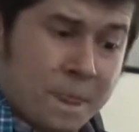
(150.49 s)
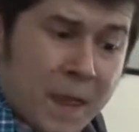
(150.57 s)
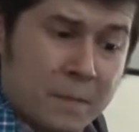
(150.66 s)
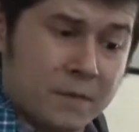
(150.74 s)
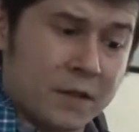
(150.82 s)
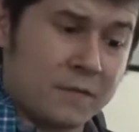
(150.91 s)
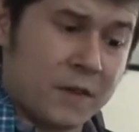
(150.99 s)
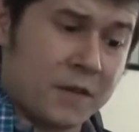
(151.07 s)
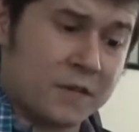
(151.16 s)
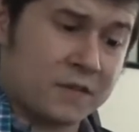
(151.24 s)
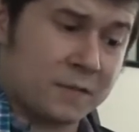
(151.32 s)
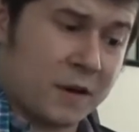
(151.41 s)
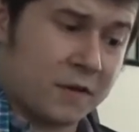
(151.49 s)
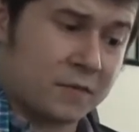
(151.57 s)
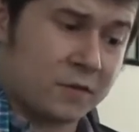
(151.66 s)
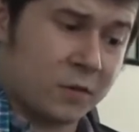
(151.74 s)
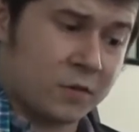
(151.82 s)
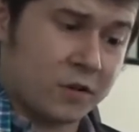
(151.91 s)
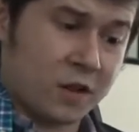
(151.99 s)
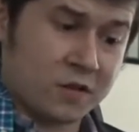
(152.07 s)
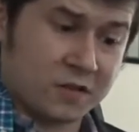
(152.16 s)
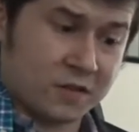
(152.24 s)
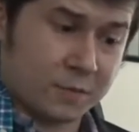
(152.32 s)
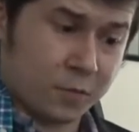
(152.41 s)
I believe that this amount of
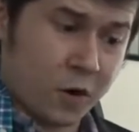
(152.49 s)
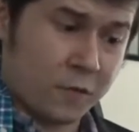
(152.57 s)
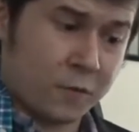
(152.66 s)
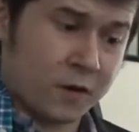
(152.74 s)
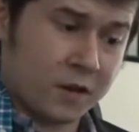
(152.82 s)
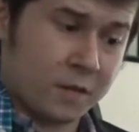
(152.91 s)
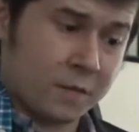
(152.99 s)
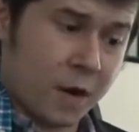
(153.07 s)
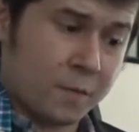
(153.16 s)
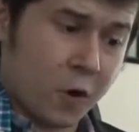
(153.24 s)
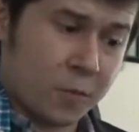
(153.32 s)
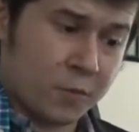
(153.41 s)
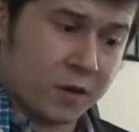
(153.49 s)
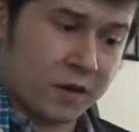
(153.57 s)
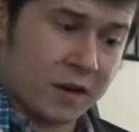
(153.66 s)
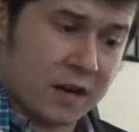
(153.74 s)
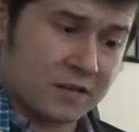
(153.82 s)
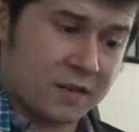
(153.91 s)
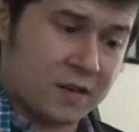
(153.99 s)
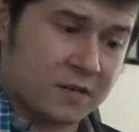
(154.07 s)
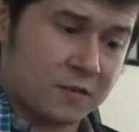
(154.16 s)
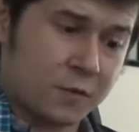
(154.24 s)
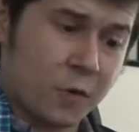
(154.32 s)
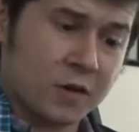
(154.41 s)
$200 is appropriate as it
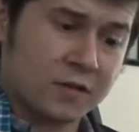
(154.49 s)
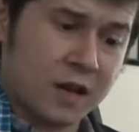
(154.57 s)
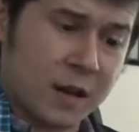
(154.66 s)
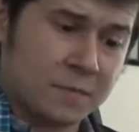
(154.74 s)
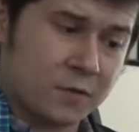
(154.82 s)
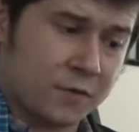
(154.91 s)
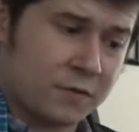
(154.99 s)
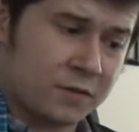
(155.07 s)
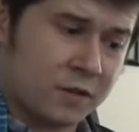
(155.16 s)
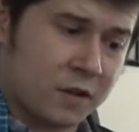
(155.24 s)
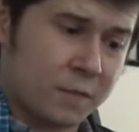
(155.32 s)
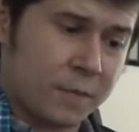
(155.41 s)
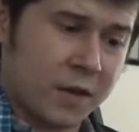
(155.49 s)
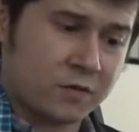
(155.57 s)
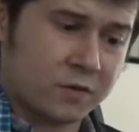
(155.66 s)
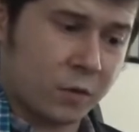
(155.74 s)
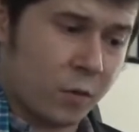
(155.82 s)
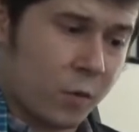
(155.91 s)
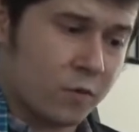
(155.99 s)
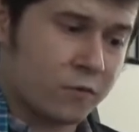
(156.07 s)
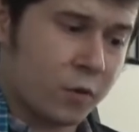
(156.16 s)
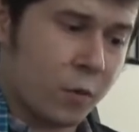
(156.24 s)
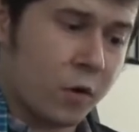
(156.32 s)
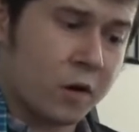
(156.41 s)
is four times your $50 patron
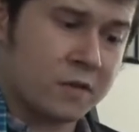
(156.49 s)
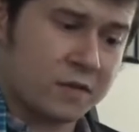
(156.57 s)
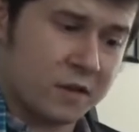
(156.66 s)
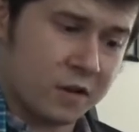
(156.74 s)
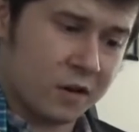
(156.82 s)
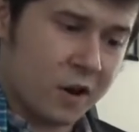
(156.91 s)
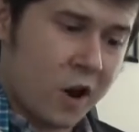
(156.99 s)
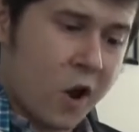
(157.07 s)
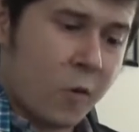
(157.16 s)
reward tier,